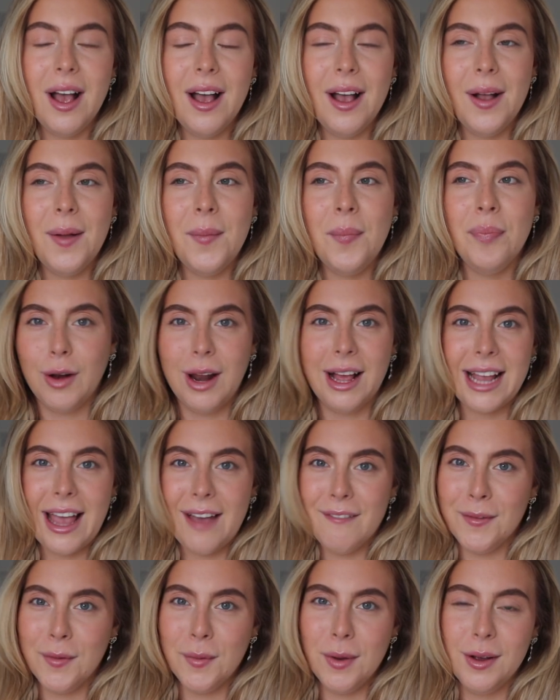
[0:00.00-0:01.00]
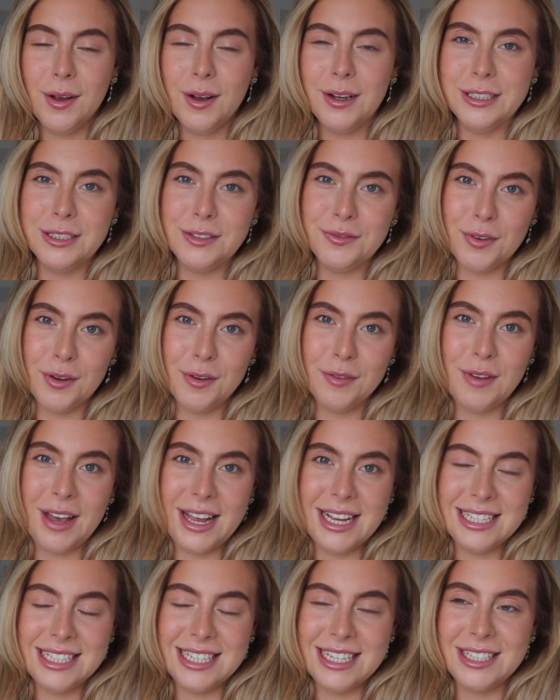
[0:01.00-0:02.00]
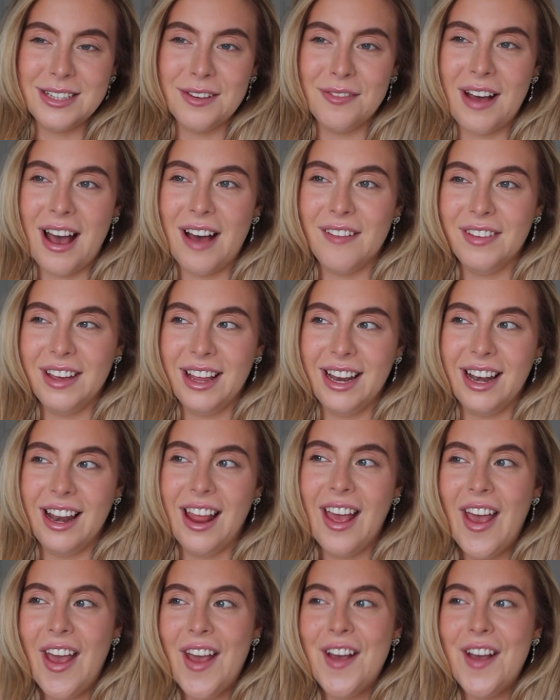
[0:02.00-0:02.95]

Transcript: Like everyone goes through phases of having